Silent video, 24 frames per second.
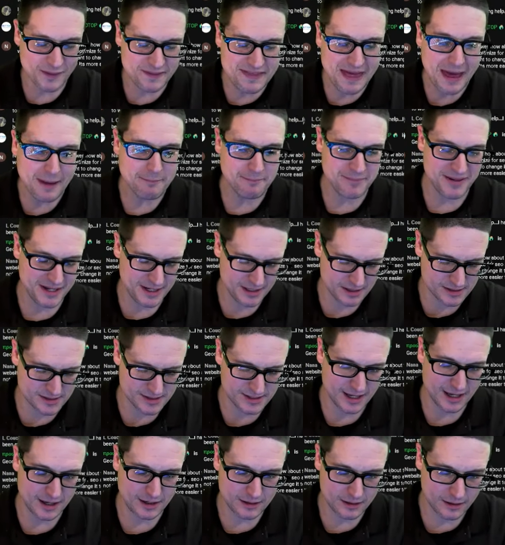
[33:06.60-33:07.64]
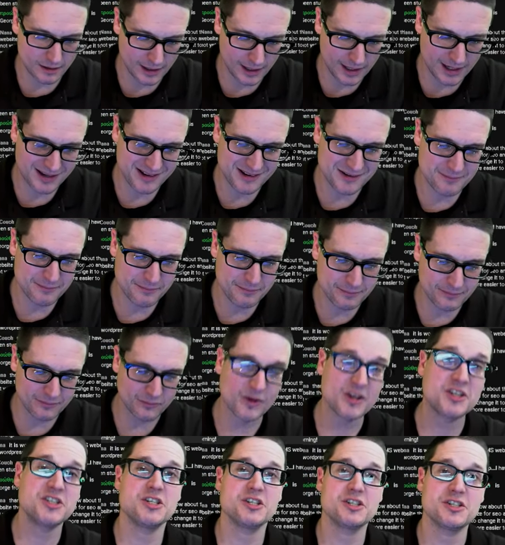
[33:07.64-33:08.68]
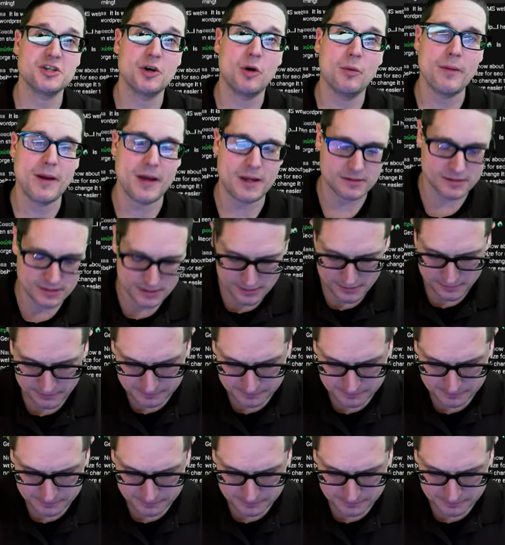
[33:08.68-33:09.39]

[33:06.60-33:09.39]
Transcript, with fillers: that being said, Richest Domains,